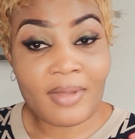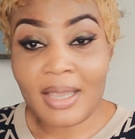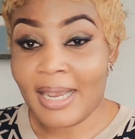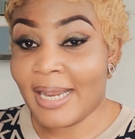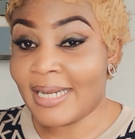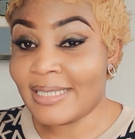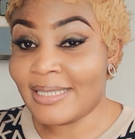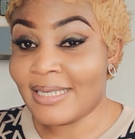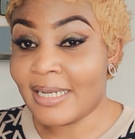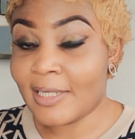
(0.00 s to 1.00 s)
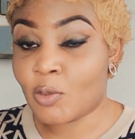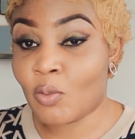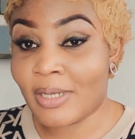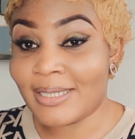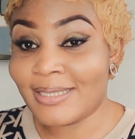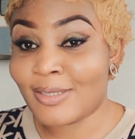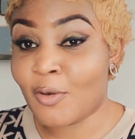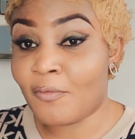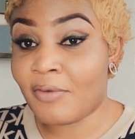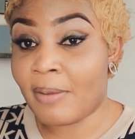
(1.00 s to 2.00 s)
and it was
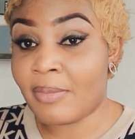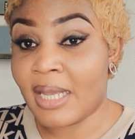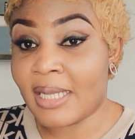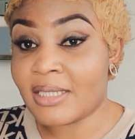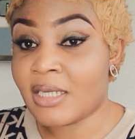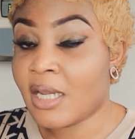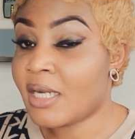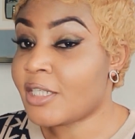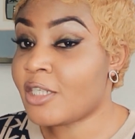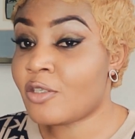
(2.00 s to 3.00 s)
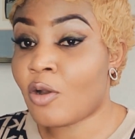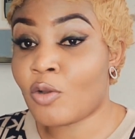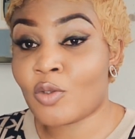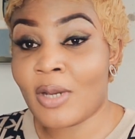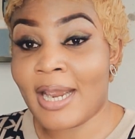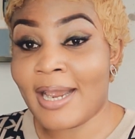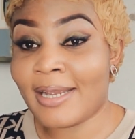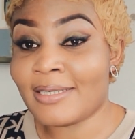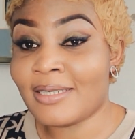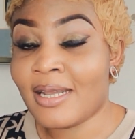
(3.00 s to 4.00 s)
confirmed that she's also
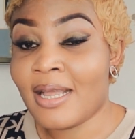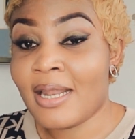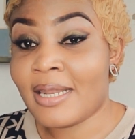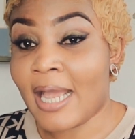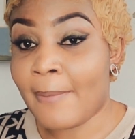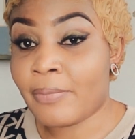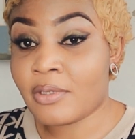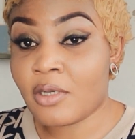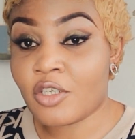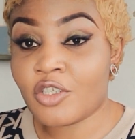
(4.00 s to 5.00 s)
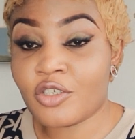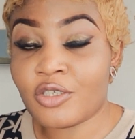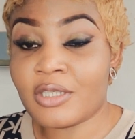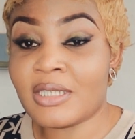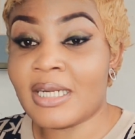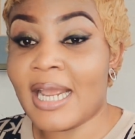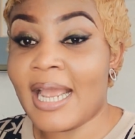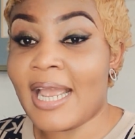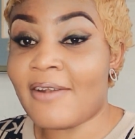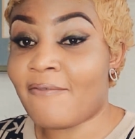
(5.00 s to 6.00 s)
had liposuction
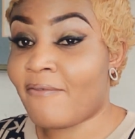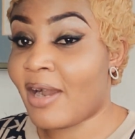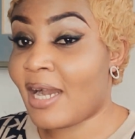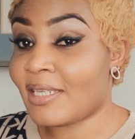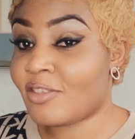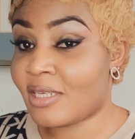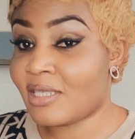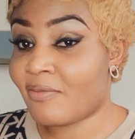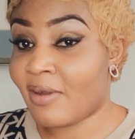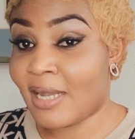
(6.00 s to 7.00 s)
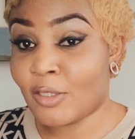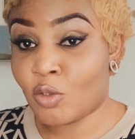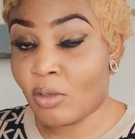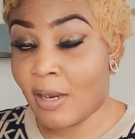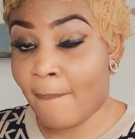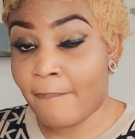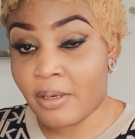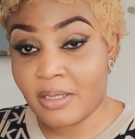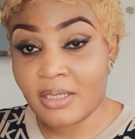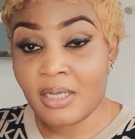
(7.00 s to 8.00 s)
and fat transferred to her
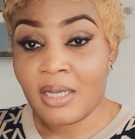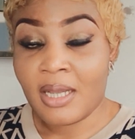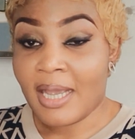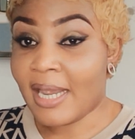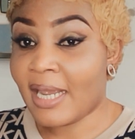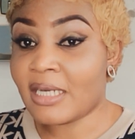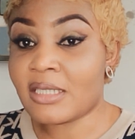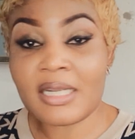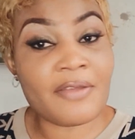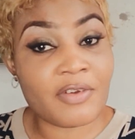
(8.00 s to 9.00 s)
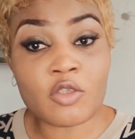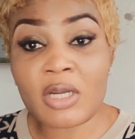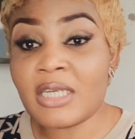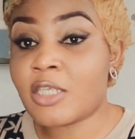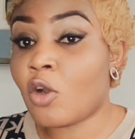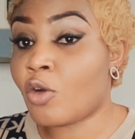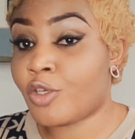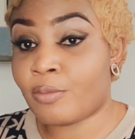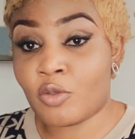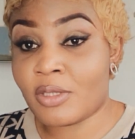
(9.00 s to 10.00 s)
butt, and eventually she owned
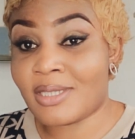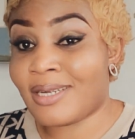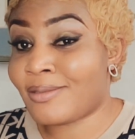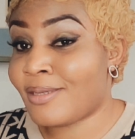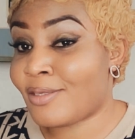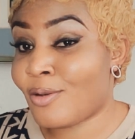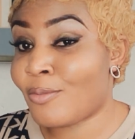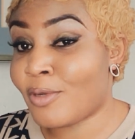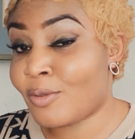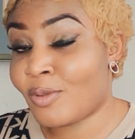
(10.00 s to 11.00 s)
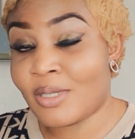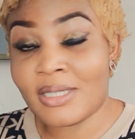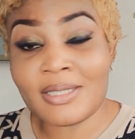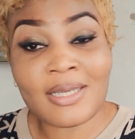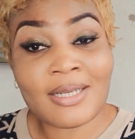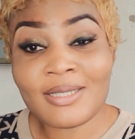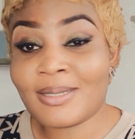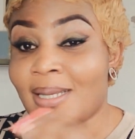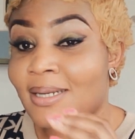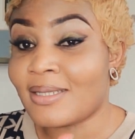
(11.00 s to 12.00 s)
up to it. And as soon as she owned up to it, she
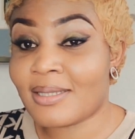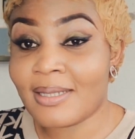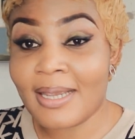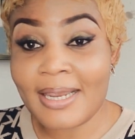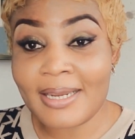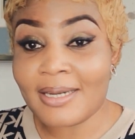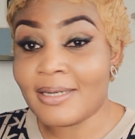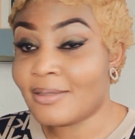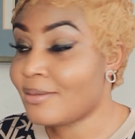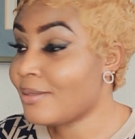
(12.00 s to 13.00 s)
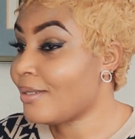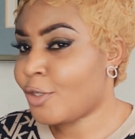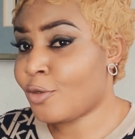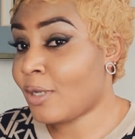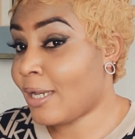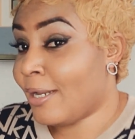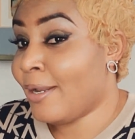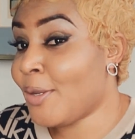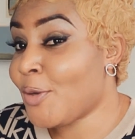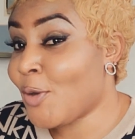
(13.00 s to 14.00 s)
started slaying.
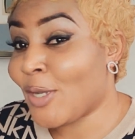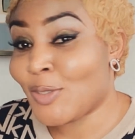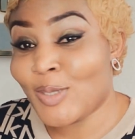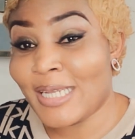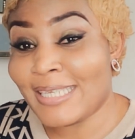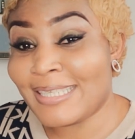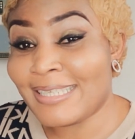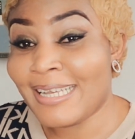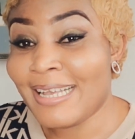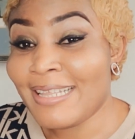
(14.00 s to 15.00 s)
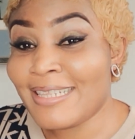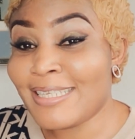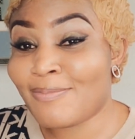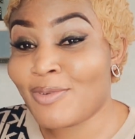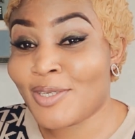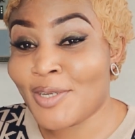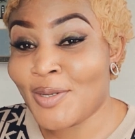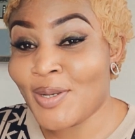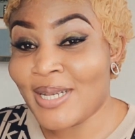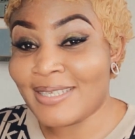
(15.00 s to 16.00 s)
As soon as this
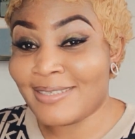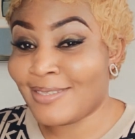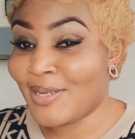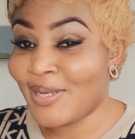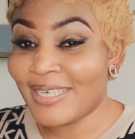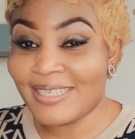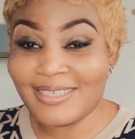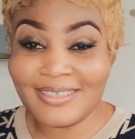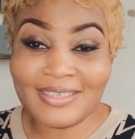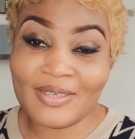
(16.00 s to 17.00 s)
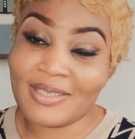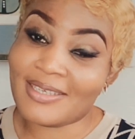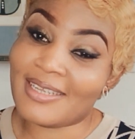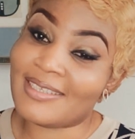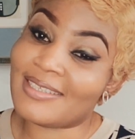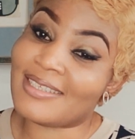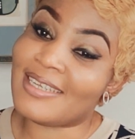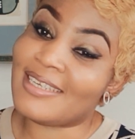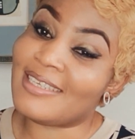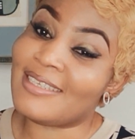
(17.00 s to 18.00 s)
procedure is done, the next
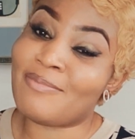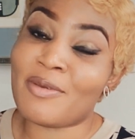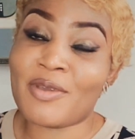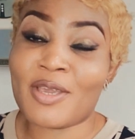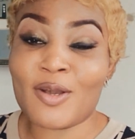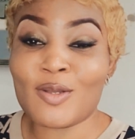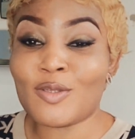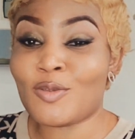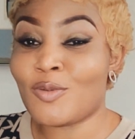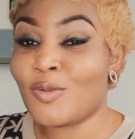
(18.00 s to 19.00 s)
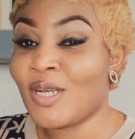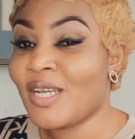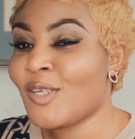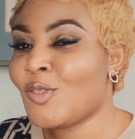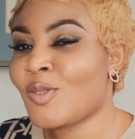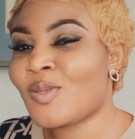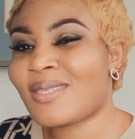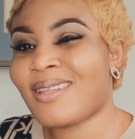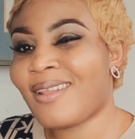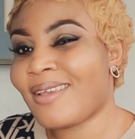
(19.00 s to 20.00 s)
thing baby girls do, just to
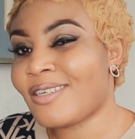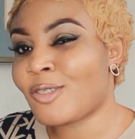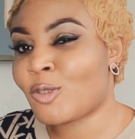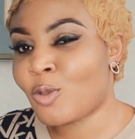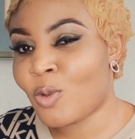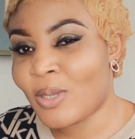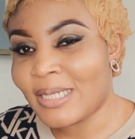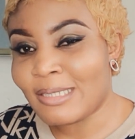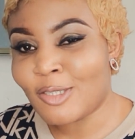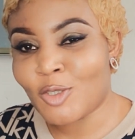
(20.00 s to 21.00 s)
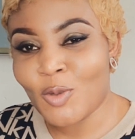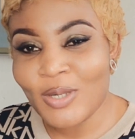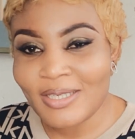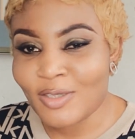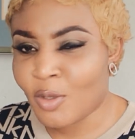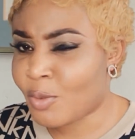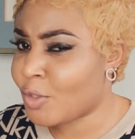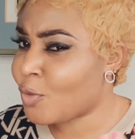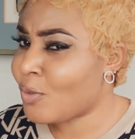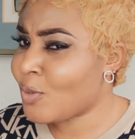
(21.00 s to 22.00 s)
slay, show it, because
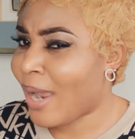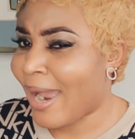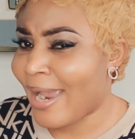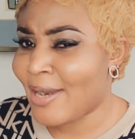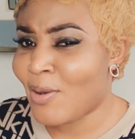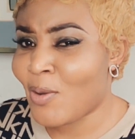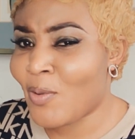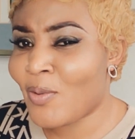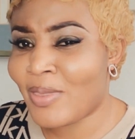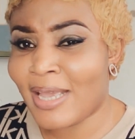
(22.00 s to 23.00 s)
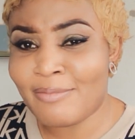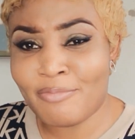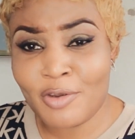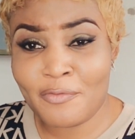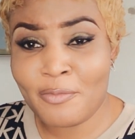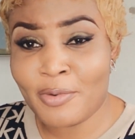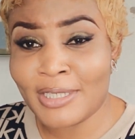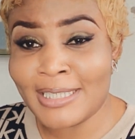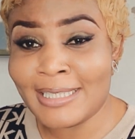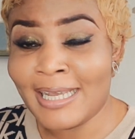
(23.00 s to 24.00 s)
you don't want to hide all that beautiful
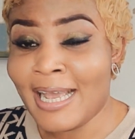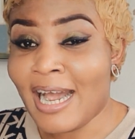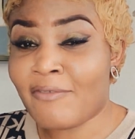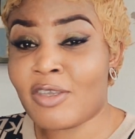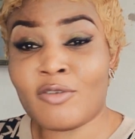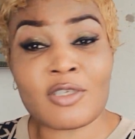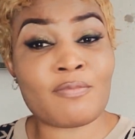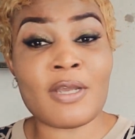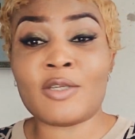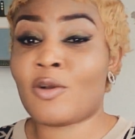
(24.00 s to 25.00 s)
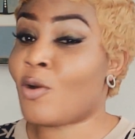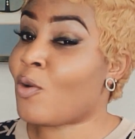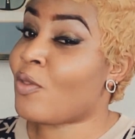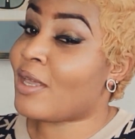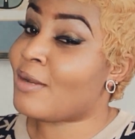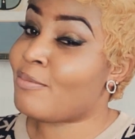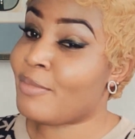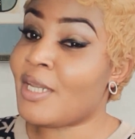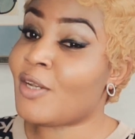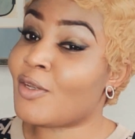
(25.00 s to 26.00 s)
body after you spend all that
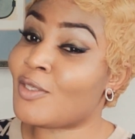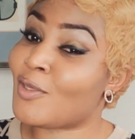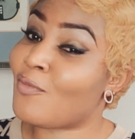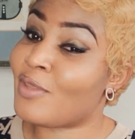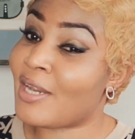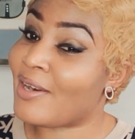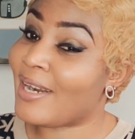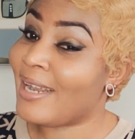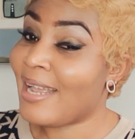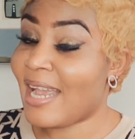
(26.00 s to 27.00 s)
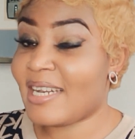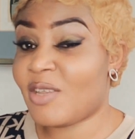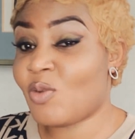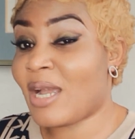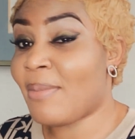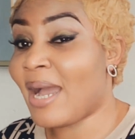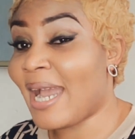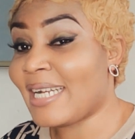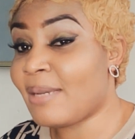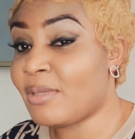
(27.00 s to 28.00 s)
millions of naira, and then you come
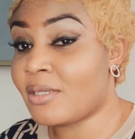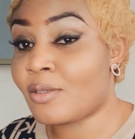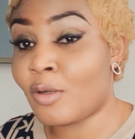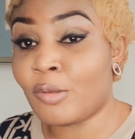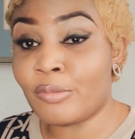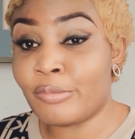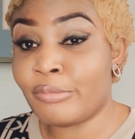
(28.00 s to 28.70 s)
hide them in some